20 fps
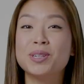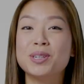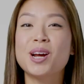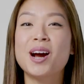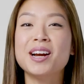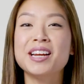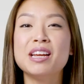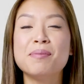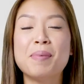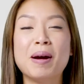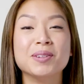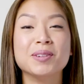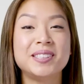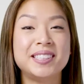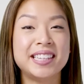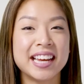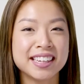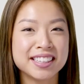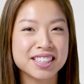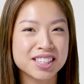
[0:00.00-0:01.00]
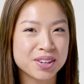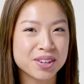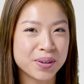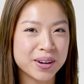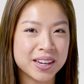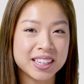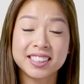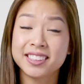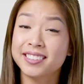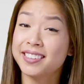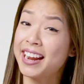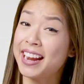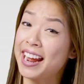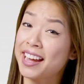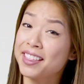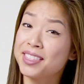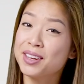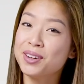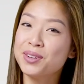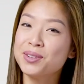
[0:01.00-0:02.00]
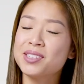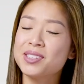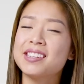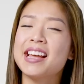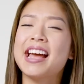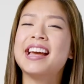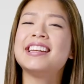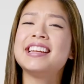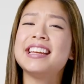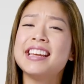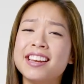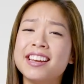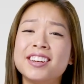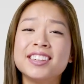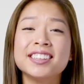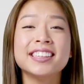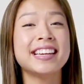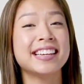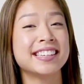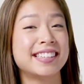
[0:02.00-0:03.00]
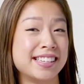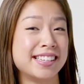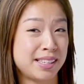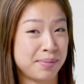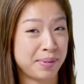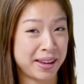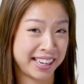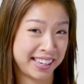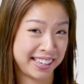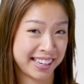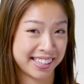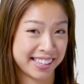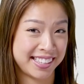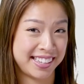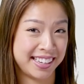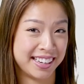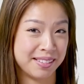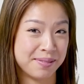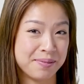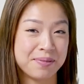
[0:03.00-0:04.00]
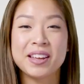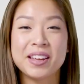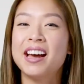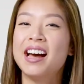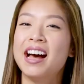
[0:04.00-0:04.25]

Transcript: we're talking about data storage, Anthos, and eagerly anticipating next year.